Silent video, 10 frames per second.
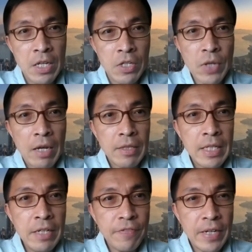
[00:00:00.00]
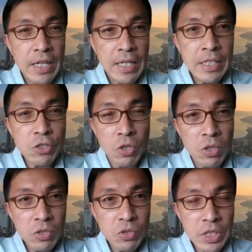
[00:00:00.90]
So I'll leave
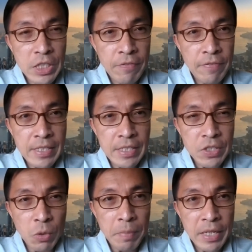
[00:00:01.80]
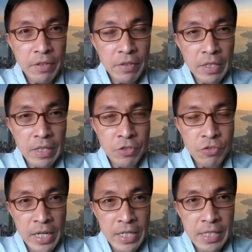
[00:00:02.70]
Lito to give us his opening
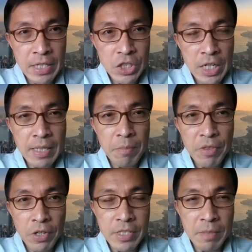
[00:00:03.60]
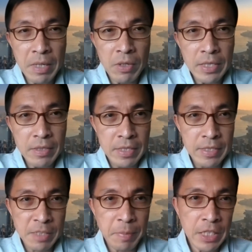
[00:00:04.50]
address and share some thoughts about his
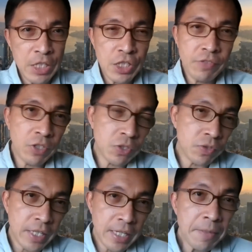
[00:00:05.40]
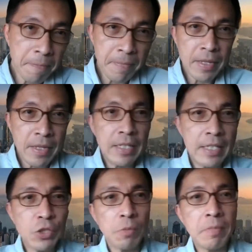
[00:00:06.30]
expectations for today.
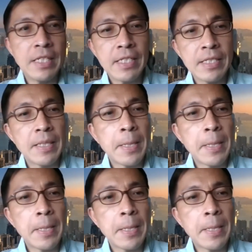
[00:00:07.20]
Lito, please.